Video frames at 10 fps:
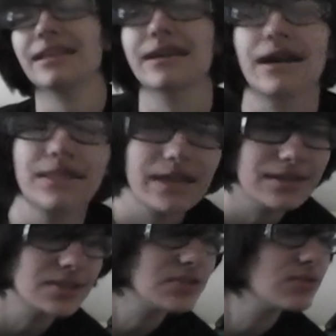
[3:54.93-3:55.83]
like, I
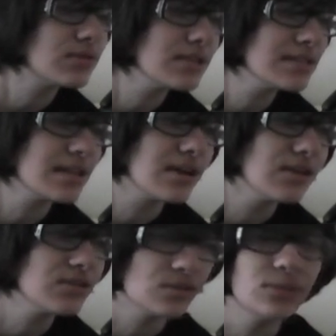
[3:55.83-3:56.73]
like stories that
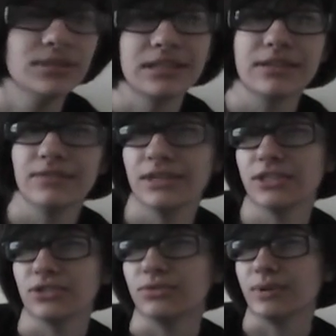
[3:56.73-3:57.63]
aren't told in
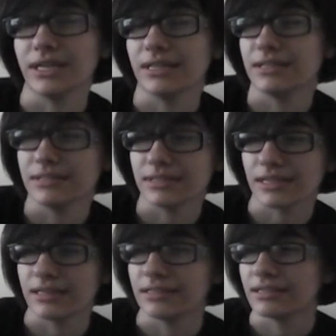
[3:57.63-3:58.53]
conventional ways,
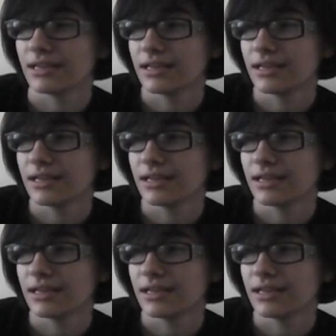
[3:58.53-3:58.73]
and